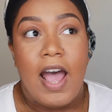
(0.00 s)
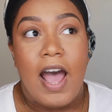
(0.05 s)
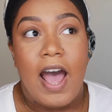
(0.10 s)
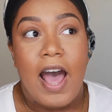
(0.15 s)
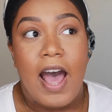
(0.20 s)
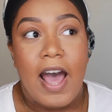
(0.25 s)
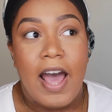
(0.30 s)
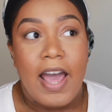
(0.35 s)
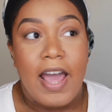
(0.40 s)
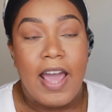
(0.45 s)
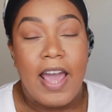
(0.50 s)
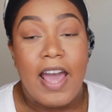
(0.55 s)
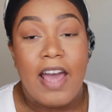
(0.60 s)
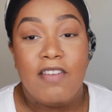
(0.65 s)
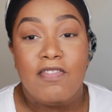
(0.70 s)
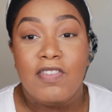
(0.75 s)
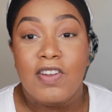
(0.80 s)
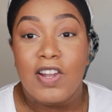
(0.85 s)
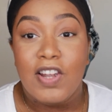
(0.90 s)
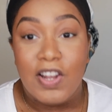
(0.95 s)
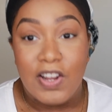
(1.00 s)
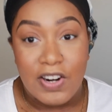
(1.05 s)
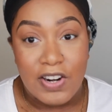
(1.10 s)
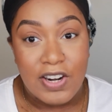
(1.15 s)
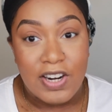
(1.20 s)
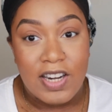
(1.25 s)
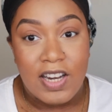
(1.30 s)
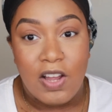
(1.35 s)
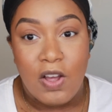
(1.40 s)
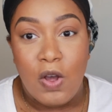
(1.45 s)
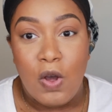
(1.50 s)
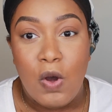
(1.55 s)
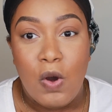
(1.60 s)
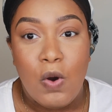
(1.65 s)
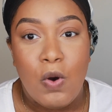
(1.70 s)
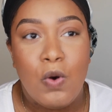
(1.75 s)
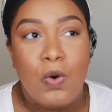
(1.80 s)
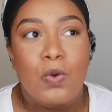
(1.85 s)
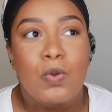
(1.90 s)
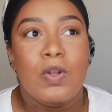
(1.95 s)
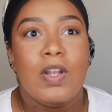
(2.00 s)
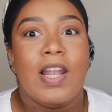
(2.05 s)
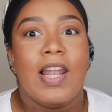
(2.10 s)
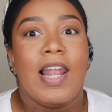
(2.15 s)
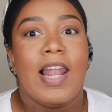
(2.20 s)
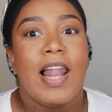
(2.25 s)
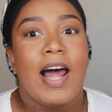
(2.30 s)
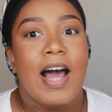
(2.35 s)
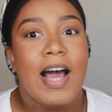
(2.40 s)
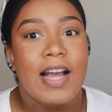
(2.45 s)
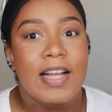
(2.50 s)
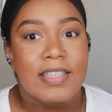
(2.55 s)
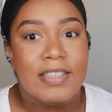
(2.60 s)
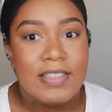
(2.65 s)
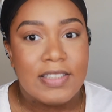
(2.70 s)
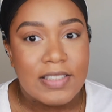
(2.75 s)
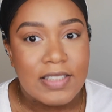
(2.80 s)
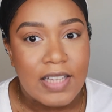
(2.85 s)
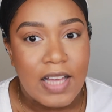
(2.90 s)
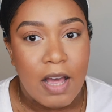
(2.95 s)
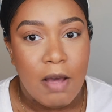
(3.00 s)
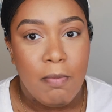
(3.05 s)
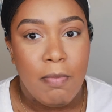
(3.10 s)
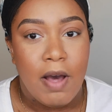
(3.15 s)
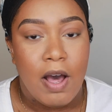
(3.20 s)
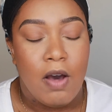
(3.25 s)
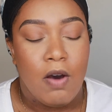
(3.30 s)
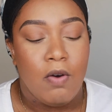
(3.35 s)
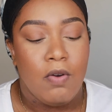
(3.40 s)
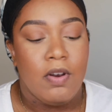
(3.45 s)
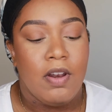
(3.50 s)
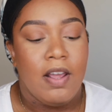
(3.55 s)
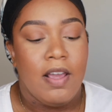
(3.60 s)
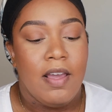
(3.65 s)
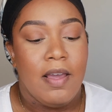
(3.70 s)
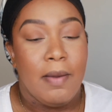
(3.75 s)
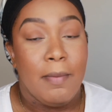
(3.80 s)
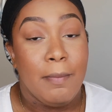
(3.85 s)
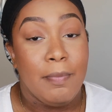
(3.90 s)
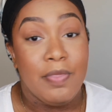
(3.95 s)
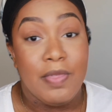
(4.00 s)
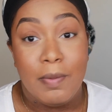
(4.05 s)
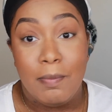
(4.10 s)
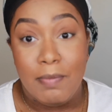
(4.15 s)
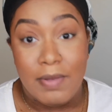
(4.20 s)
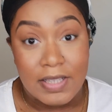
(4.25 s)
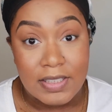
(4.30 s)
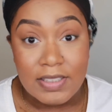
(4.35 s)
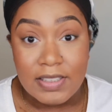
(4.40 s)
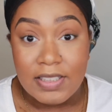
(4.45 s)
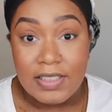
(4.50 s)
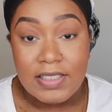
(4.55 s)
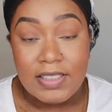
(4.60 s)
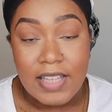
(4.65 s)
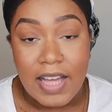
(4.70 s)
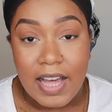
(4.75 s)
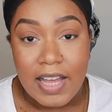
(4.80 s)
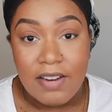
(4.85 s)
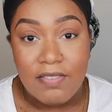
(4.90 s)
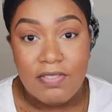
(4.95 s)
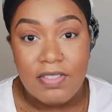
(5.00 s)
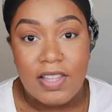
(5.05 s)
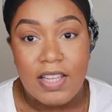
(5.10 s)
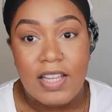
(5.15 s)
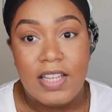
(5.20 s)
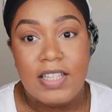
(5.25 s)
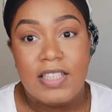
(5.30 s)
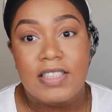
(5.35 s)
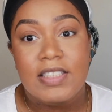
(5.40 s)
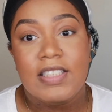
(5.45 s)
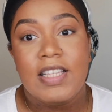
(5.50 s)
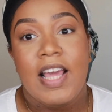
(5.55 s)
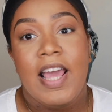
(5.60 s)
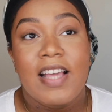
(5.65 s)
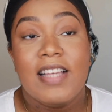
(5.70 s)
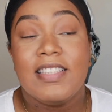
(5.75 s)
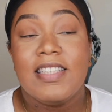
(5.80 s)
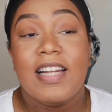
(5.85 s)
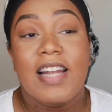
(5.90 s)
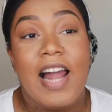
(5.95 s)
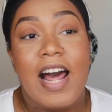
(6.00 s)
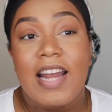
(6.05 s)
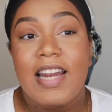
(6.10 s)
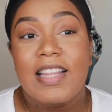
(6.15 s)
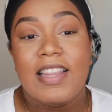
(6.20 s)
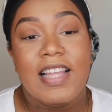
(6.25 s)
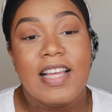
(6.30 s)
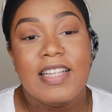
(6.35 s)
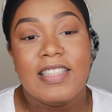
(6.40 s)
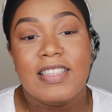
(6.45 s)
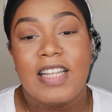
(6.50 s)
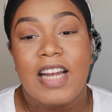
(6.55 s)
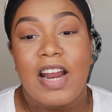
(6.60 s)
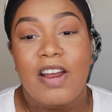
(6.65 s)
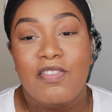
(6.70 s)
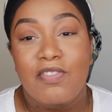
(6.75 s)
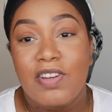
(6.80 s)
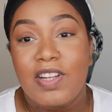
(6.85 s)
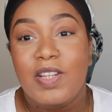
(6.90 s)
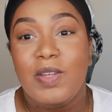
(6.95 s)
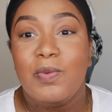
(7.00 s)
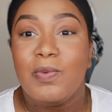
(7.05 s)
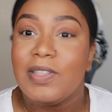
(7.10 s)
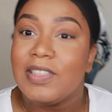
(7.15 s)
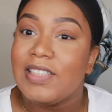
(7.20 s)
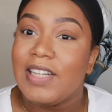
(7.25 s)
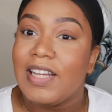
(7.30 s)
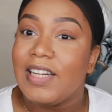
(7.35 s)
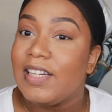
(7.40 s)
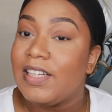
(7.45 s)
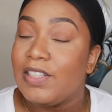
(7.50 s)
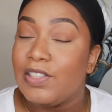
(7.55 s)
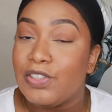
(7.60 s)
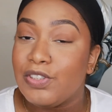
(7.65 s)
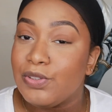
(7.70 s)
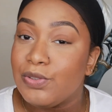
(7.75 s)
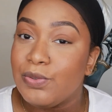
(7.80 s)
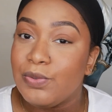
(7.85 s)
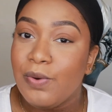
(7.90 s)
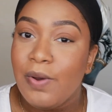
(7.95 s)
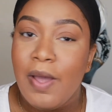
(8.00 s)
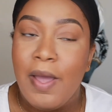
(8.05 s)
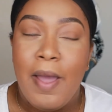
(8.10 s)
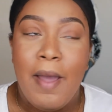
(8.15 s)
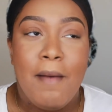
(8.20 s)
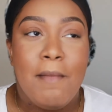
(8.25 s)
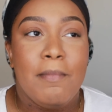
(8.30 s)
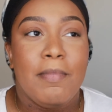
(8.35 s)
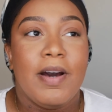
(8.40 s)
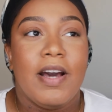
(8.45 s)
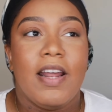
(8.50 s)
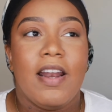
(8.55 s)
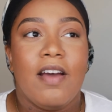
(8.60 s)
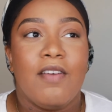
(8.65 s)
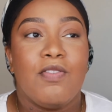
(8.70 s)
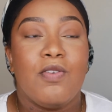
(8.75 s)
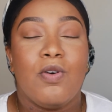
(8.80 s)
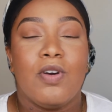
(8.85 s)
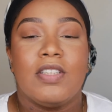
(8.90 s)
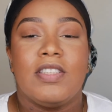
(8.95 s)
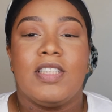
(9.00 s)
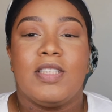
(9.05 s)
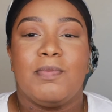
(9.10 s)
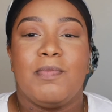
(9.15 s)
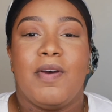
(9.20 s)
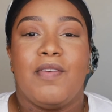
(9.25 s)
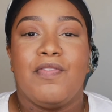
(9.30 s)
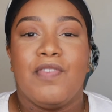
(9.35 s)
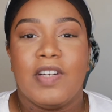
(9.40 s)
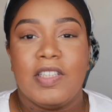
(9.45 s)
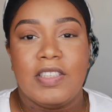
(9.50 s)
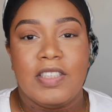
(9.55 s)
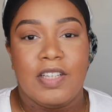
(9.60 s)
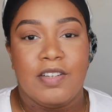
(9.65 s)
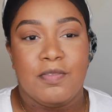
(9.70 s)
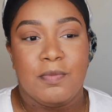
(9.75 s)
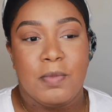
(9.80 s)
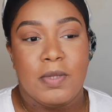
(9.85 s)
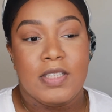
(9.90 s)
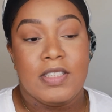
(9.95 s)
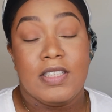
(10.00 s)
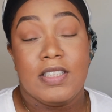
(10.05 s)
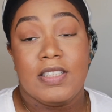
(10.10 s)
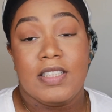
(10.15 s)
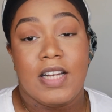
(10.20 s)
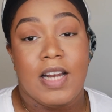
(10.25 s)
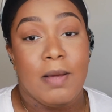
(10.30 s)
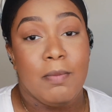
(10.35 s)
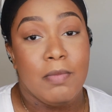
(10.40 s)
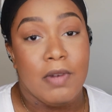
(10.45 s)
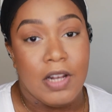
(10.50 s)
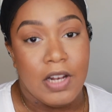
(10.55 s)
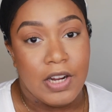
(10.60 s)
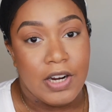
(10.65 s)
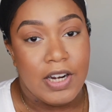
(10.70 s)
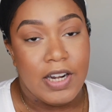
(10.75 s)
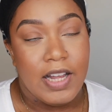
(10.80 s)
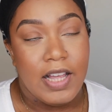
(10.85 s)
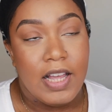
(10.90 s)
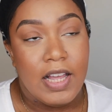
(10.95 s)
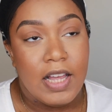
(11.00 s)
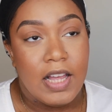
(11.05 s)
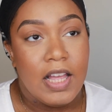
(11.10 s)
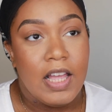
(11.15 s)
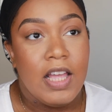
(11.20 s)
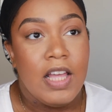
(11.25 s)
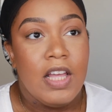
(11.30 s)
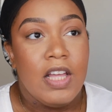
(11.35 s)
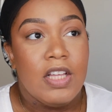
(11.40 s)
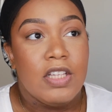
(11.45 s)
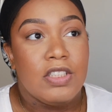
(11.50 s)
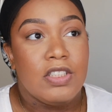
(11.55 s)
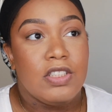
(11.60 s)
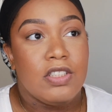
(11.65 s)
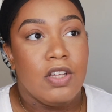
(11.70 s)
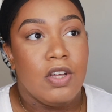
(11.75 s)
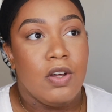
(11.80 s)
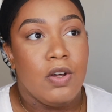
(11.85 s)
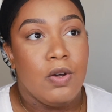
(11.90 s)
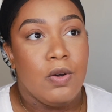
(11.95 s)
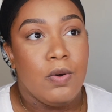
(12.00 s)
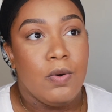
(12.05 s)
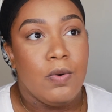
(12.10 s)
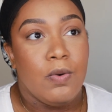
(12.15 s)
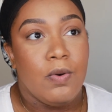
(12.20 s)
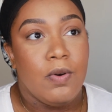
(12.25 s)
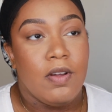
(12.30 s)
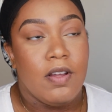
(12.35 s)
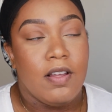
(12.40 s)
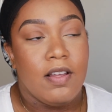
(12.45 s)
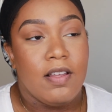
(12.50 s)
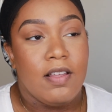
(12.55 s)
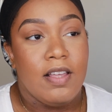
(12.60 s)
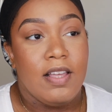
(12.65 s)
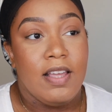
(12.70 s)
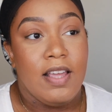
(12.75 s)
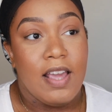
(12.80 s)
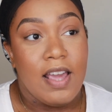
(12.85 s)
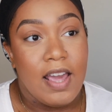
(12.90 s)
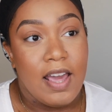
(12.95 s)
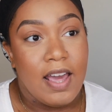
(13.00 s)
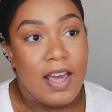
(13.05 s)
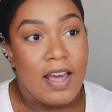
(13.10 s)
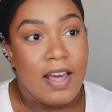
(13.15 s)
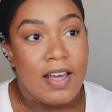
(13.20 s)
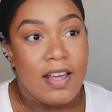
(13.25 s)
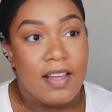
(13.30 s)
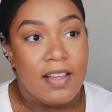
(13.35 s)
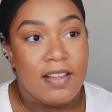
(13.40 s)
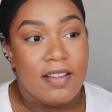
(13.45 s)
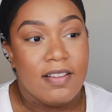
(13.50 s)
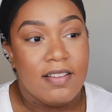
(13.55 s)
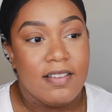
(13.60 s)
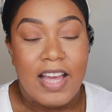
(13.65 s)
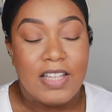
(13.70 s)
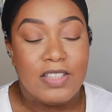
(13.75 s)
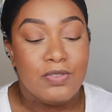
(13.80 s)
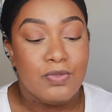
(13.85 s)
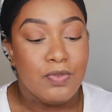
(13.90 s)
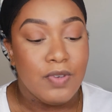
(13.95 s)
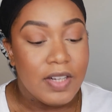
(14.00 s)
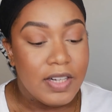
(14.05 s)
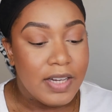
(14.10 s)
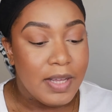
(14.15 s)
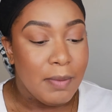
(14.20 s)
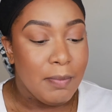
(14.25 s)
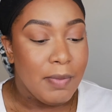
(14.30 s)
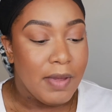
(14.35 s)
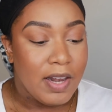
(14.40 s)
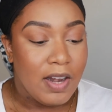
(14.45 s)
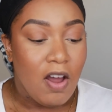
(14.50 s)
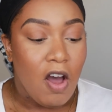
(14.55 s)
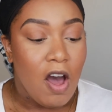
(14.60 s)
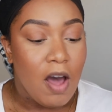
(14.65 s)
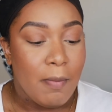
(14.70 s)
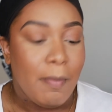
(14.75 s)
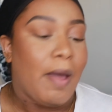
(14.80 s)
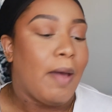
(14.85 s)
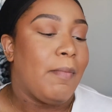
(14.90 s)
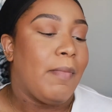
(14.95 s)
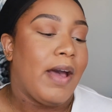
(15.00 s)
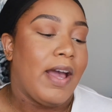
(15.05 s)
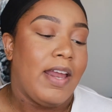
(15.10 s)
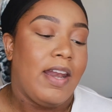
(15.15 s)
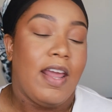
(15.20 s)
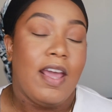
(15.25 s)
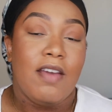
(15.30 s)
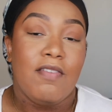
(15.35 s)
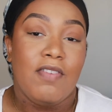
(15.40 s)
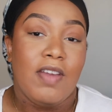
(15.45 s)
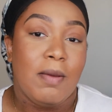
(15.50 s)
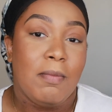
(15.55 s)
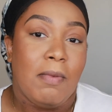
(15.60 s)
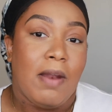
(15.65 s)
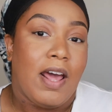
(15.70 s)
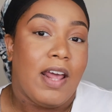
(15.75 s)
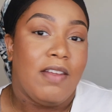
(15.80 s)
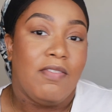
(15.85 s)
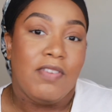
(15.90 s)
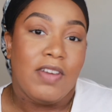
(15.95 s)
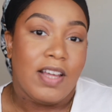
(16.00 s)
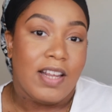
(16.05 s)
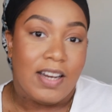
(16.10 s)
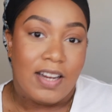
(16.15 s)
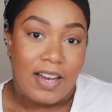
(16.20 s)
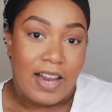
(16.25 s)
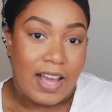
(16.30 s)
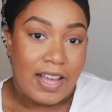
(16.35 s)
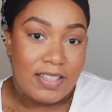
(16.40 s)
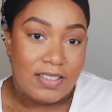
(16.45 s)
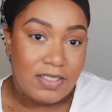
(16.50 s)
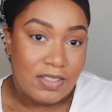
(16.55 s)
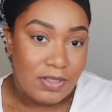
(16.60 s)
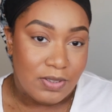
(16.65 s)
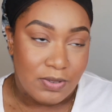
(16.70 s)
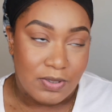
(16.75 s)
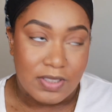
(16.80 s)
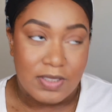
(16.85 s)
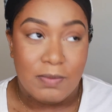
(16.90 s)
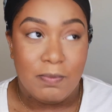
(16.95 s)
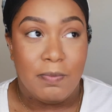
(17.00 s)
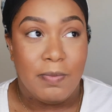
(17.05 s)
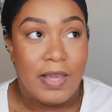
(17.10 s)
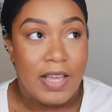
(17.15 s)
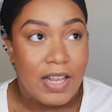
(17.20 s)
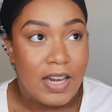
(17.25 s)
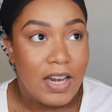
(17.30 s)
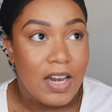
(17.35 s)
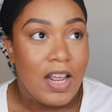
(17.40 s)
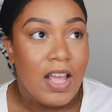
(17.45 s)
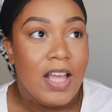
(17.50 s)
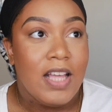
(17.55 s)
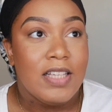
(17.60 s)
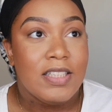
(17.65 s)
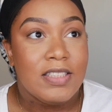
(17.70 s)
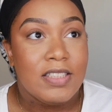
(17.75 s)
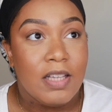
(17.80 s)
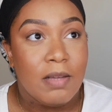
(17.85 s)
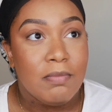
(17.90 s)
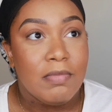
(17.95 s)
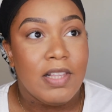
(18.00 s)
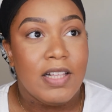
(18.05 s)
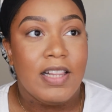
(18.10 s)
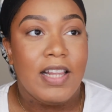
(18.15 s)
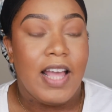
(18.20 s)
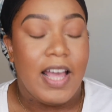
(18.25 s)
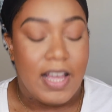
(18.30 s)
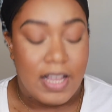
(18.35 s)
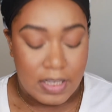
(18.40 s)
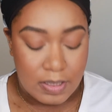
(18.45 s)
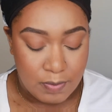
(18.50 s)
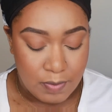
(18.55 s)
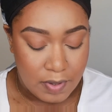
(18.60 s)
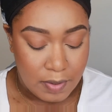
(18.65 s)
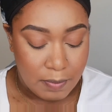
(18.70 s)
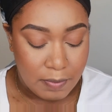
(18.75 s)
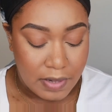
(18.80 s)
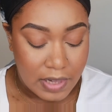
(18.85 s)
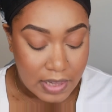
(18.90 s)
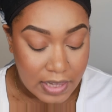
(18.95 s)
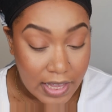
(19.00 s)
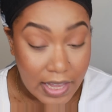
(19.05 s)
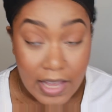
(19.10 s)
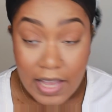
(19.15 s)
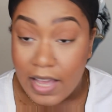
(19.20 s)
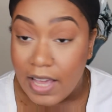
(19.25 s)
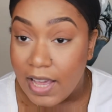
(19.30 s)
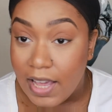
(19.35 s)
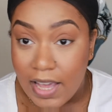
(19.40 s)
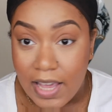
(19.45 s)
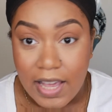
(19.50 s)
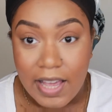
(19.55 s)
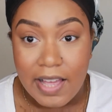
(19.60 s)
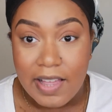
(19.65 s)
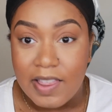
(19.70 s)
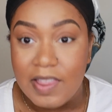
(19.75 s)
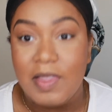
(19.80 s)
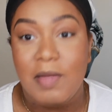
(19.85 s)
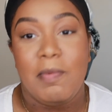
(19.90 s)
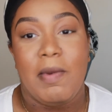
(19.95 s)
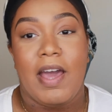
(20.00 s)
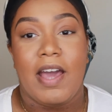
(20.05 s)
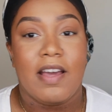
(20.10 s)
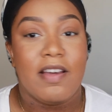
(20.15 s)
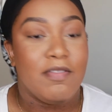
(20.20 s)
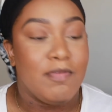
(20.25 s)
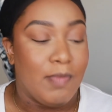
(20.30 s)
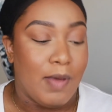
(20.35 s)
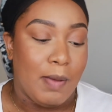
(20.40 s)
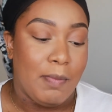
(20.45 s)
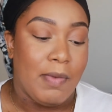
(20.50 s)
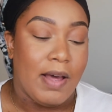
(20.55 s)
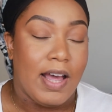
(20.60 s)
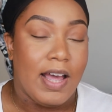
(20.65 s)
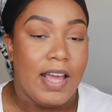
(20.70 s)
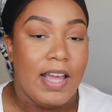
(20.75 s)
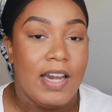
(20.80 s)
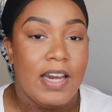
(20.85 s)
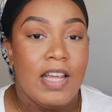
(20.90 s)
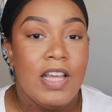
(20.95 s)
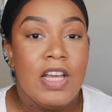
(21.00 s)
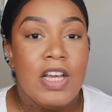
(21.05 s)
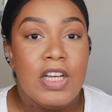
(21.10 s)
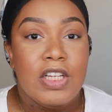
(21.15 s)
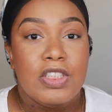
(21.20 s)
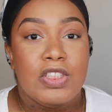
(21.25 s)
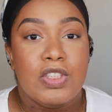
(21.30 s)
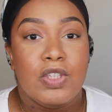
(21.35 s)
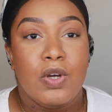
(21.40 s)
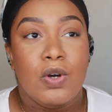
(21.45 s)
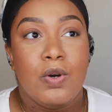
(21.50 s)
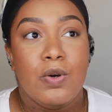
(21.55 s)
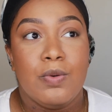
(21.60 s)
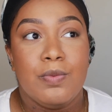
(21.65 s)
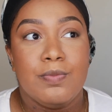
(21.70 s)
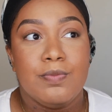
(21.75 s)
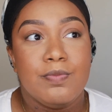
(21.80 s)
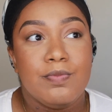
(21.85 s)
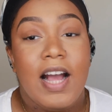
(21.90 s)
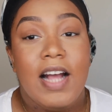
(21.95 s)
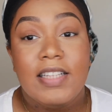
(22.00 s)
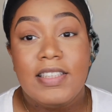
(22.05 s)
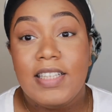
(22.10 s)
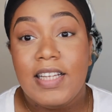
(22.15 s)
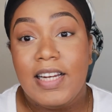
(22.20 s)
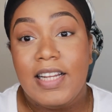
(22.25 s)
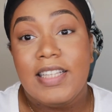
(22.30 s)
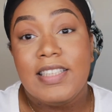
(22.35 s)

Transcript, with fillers: I have learned a whole lot about the business side of things. It's a lot of things that I really wish I didn't do, but of course it's my first year of business and I'm learning. So yeah, it's really been on my mind heavy. I'm not even gonna lie to you. It's been something that has been plaguing the back of my mind. So content